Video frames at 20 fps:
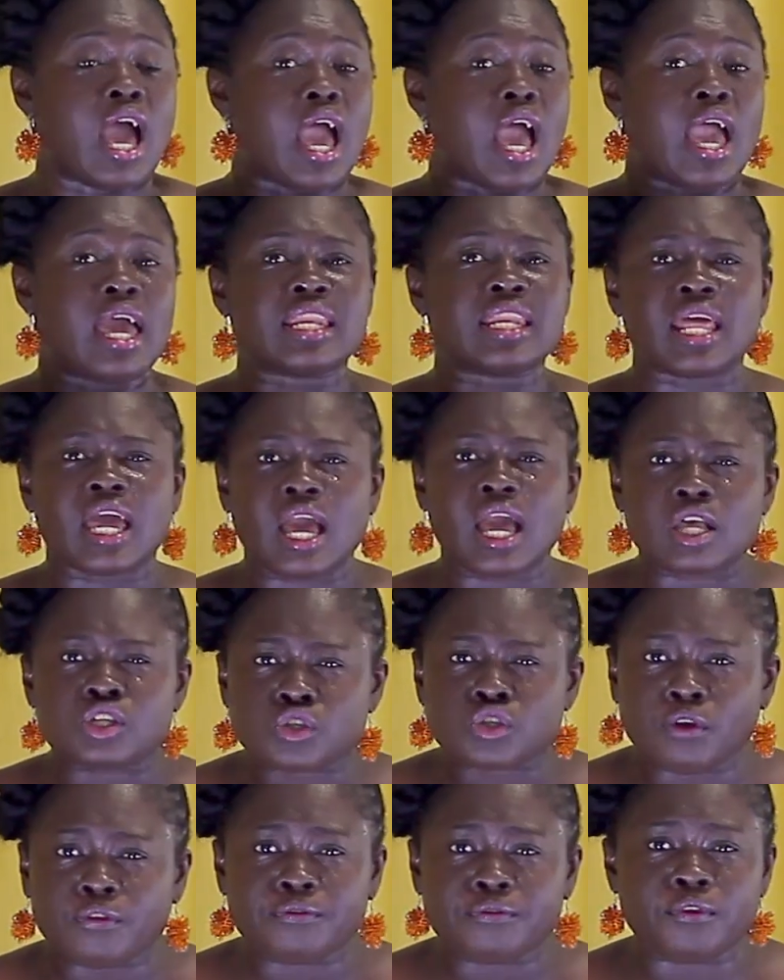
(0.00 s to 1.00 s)
and
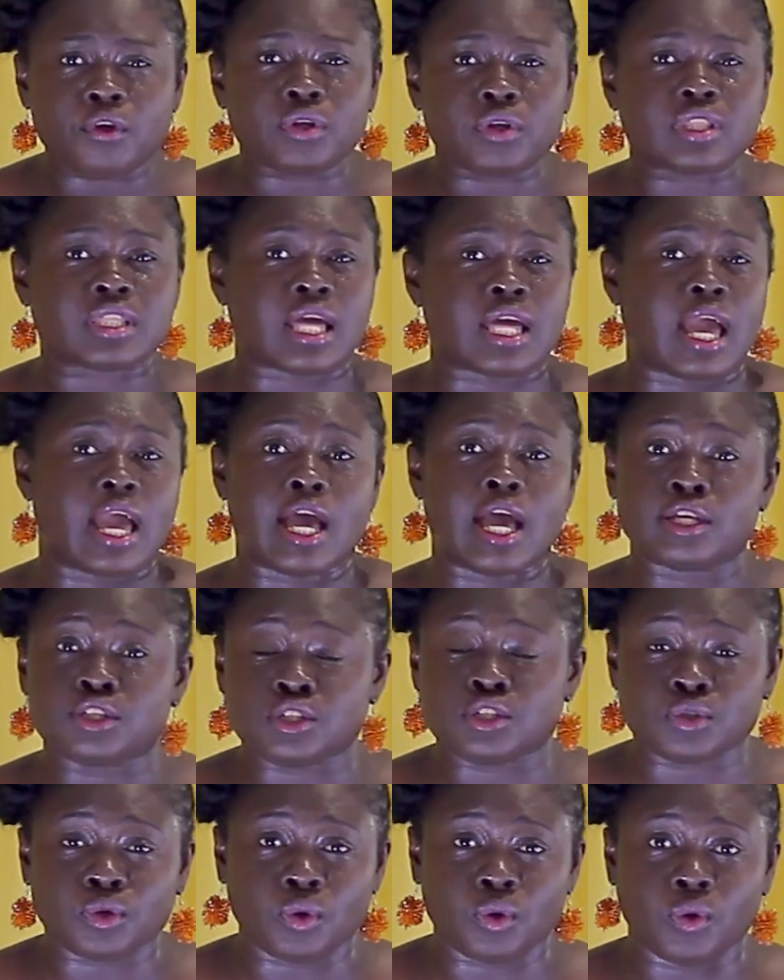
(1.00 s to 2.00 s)
so forth and
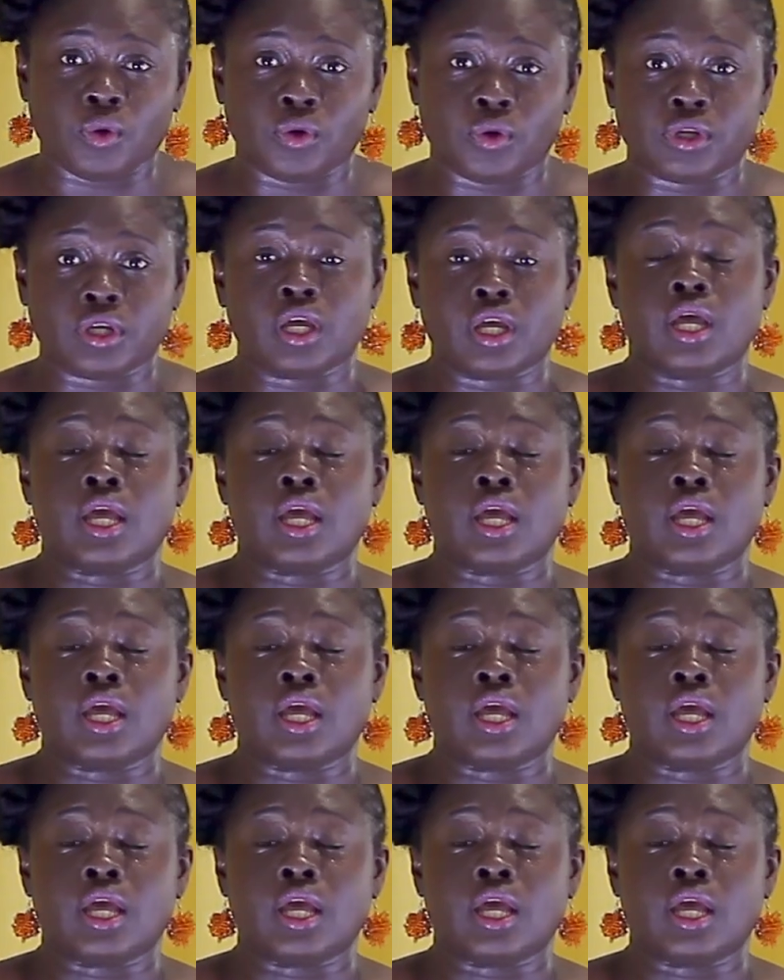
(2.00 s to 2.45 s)
so on.